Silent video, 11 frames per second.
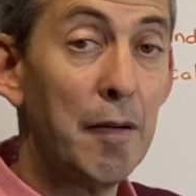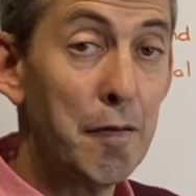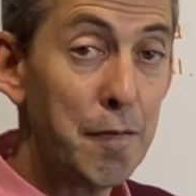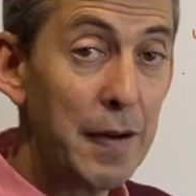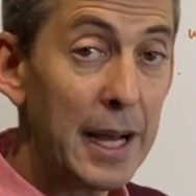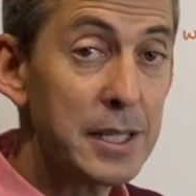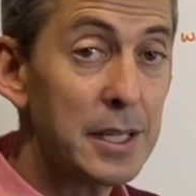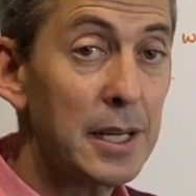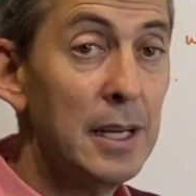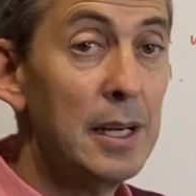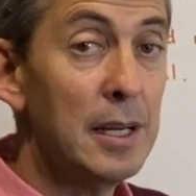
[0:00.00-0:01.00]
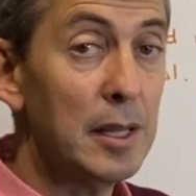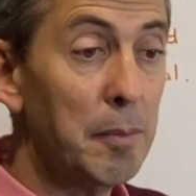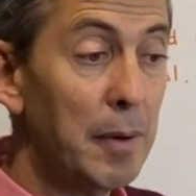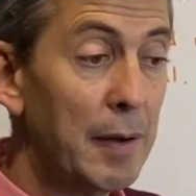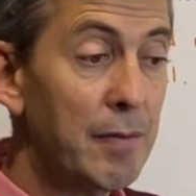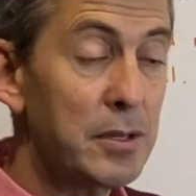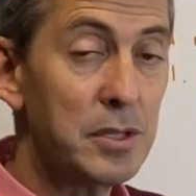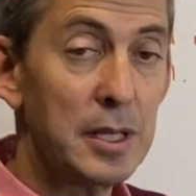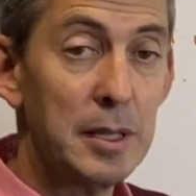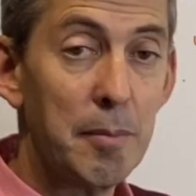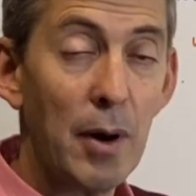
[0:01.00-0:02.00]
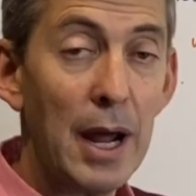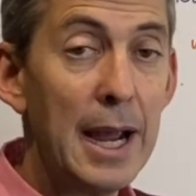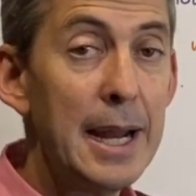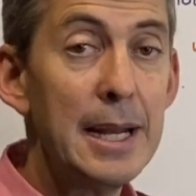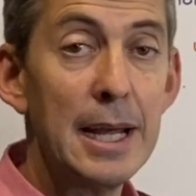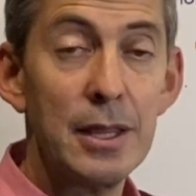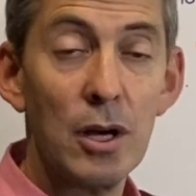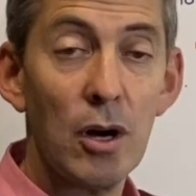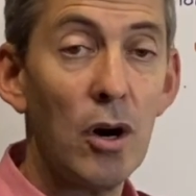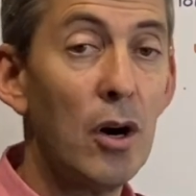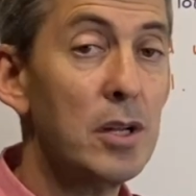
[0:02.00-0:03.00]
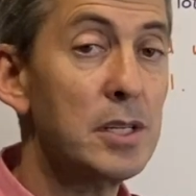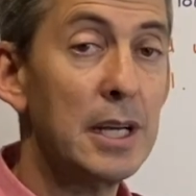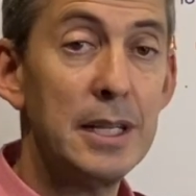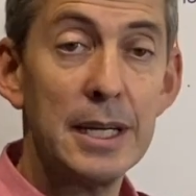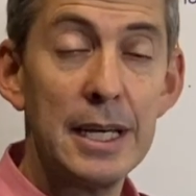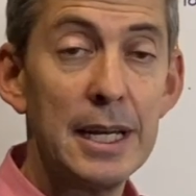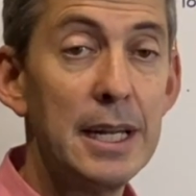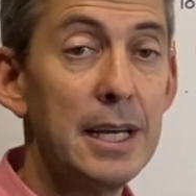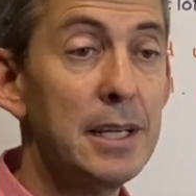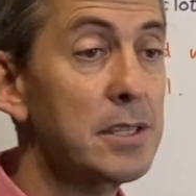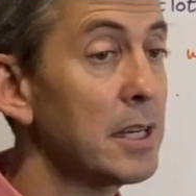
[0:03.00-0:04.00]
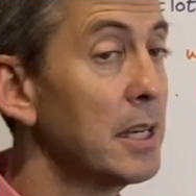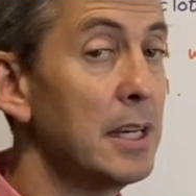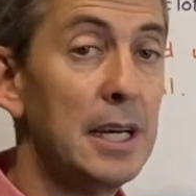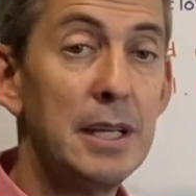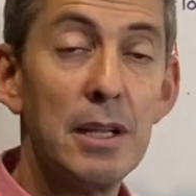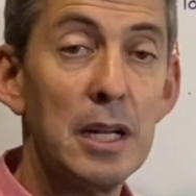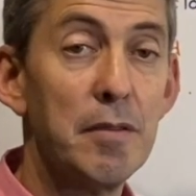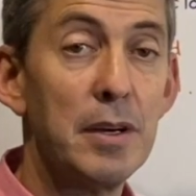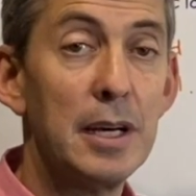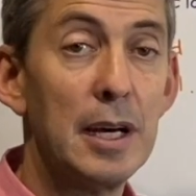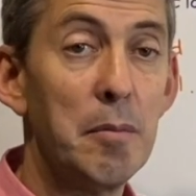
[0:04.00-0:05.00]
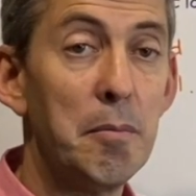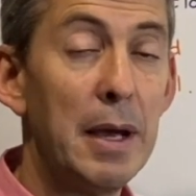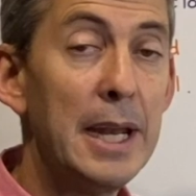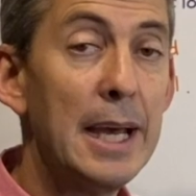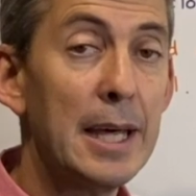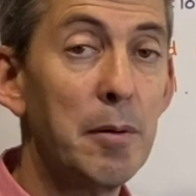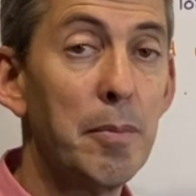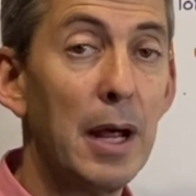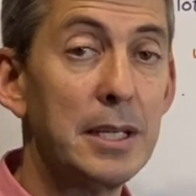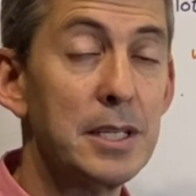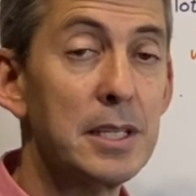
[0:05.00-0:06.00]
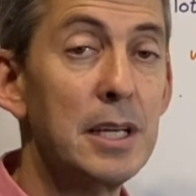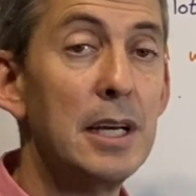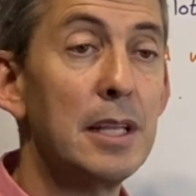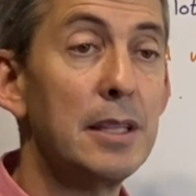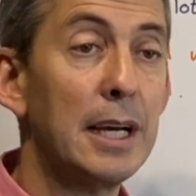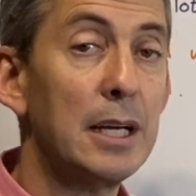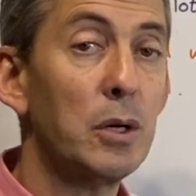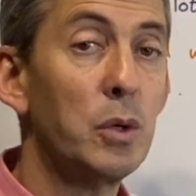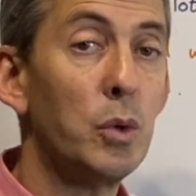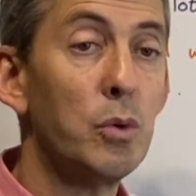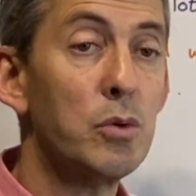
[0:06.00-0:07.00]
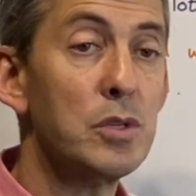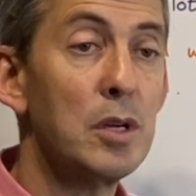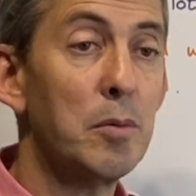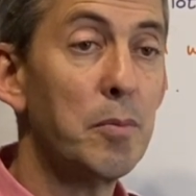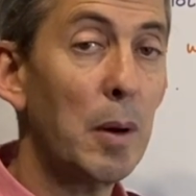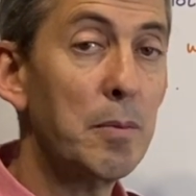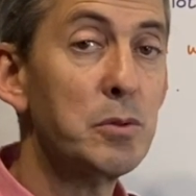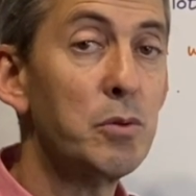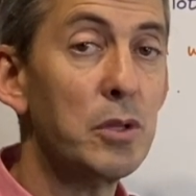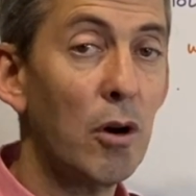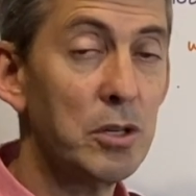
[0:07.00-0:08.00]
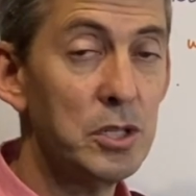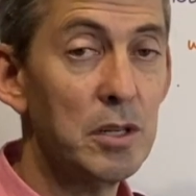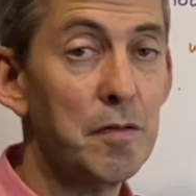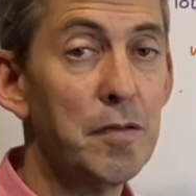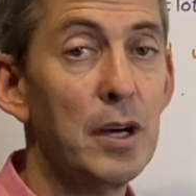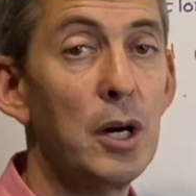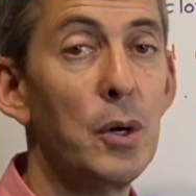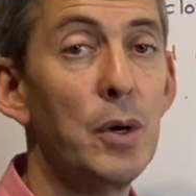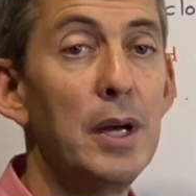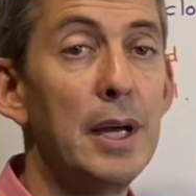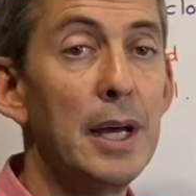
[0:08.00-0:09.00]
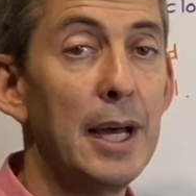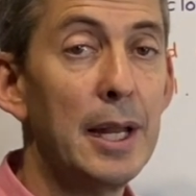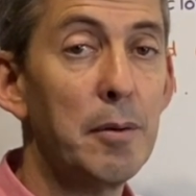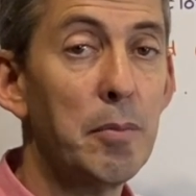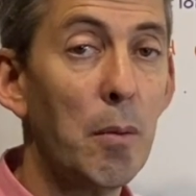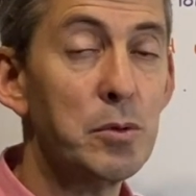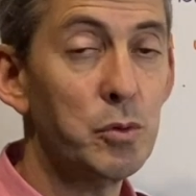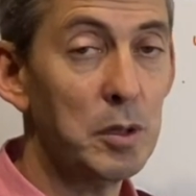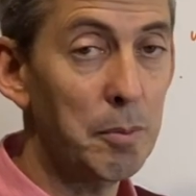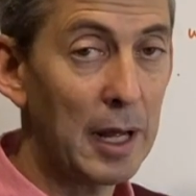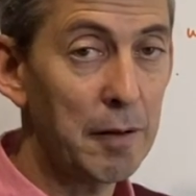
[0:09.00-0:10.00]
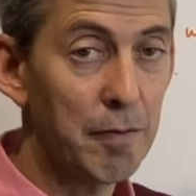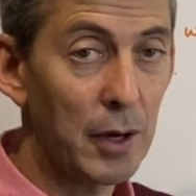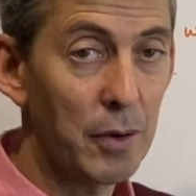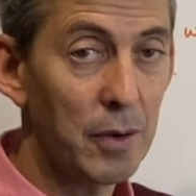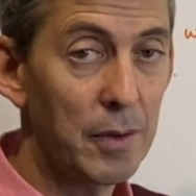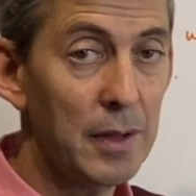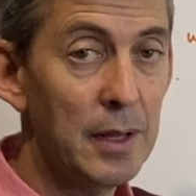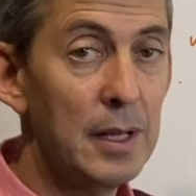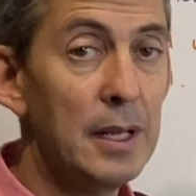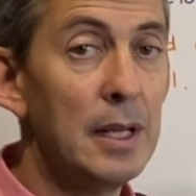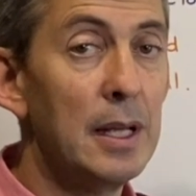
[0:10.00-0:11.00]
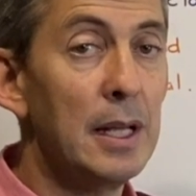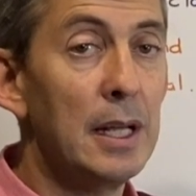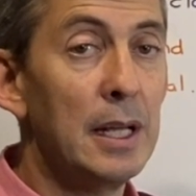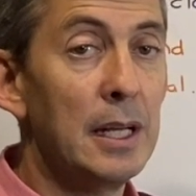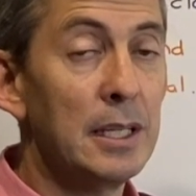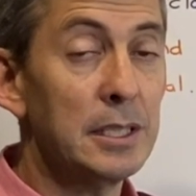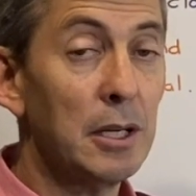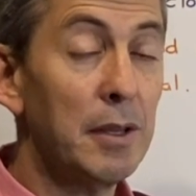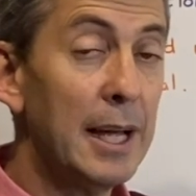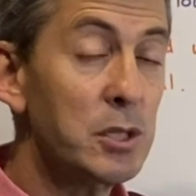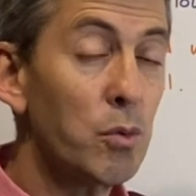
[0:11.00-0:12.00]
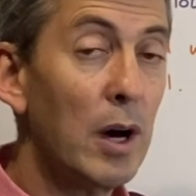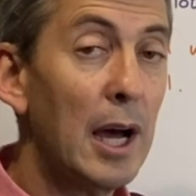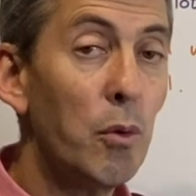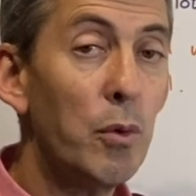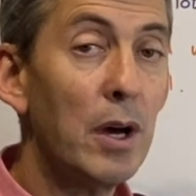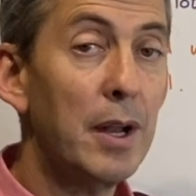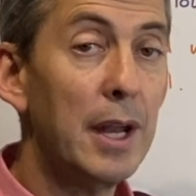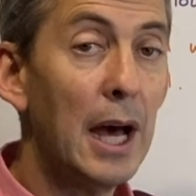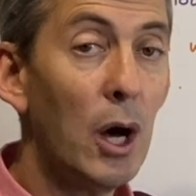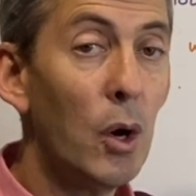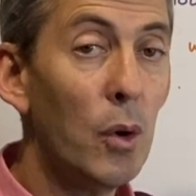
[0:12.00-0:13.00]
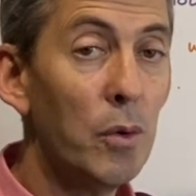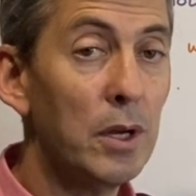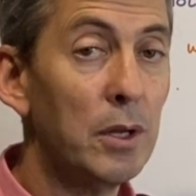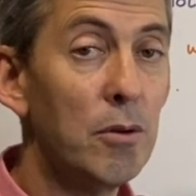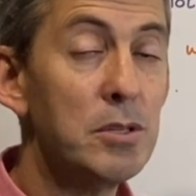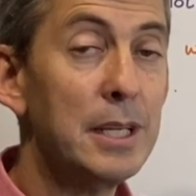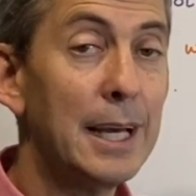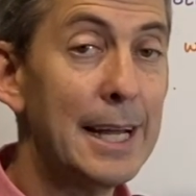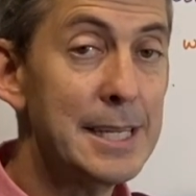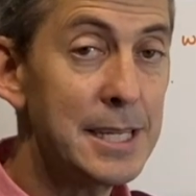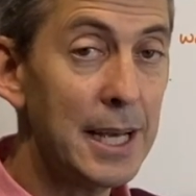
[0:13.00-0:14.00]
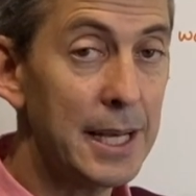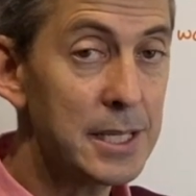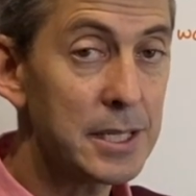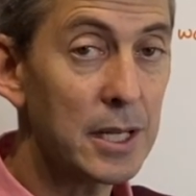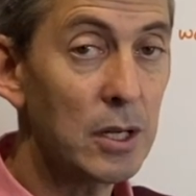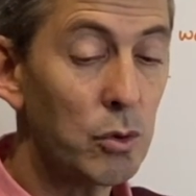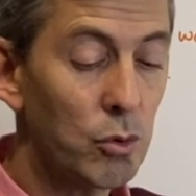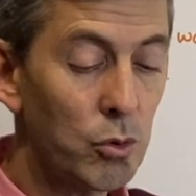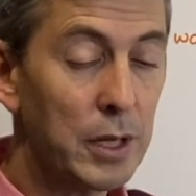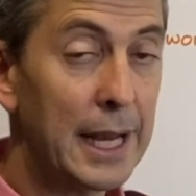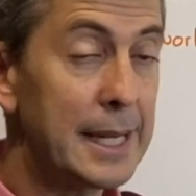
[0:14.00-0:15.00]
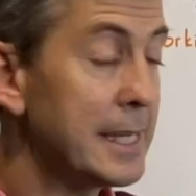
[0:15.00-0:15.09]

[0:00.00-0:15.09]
affect the blood vessels in the brain, in the heart, in the kidneys, in the liver, and many other places that can cause problems with oxygen flow and problems with blood flow. So that's why we are now using a test called a